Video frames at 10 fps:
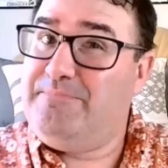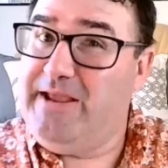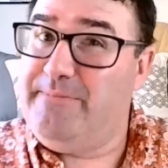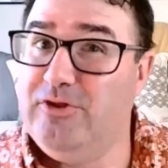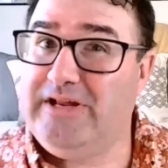And
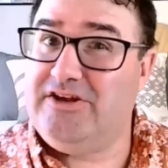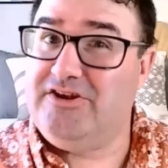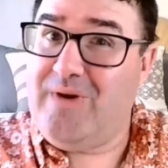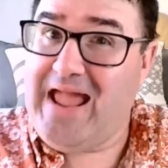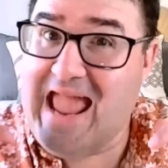people who
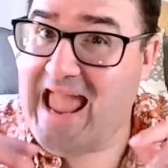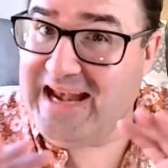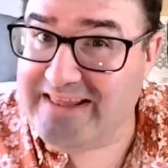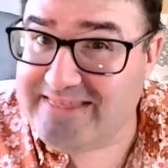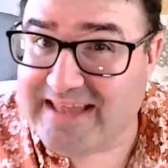didn't know
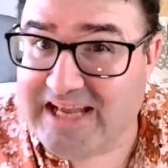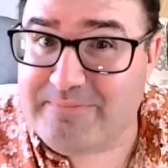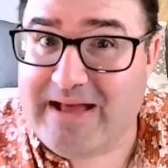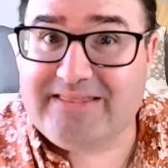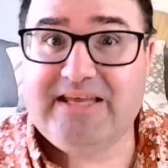
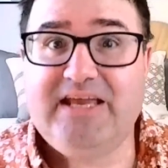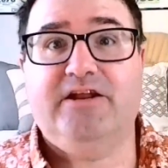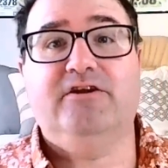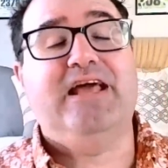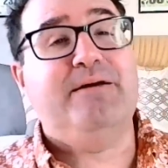anything about
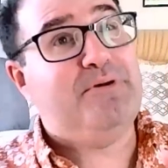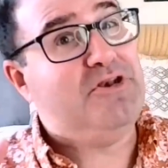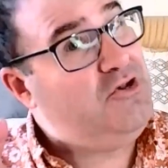the internet